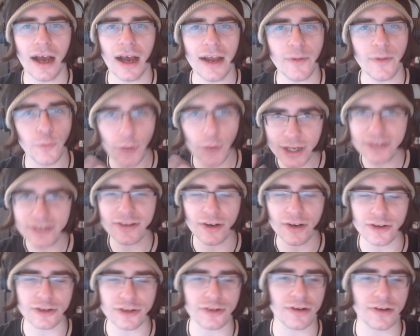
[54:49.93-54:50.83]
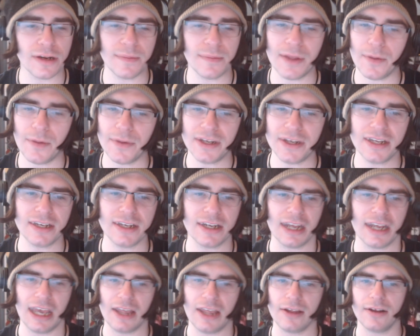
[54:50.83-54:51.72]
research stream that we did
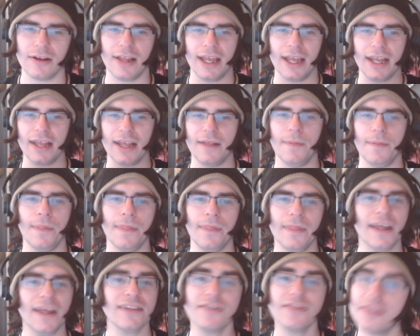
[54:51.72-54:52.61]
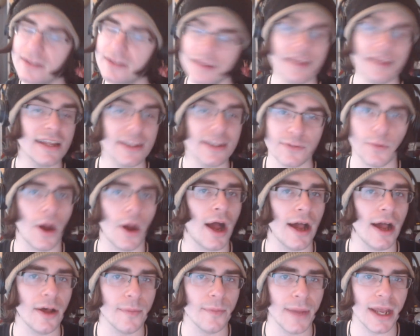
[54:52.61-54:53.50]
together, like, it's
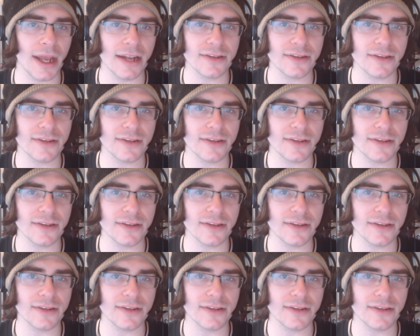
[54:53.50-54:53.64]
wild, man.